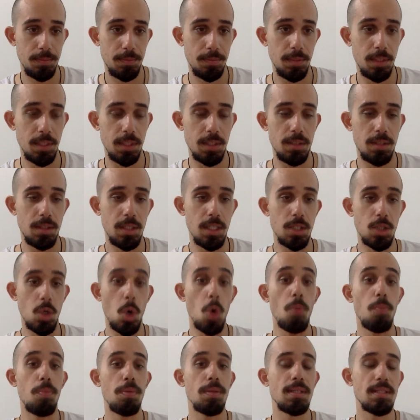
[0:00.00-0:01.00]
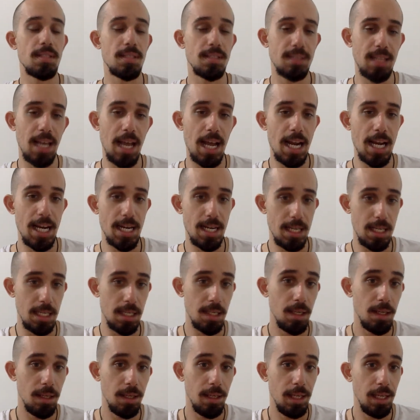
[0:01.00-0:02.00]
these open society
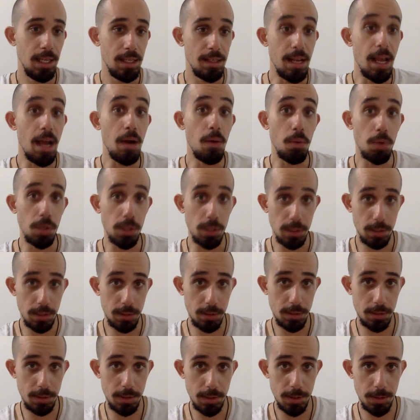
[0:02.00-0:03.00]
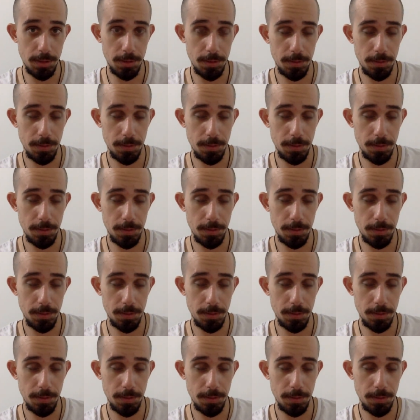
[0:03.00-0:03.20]
networks.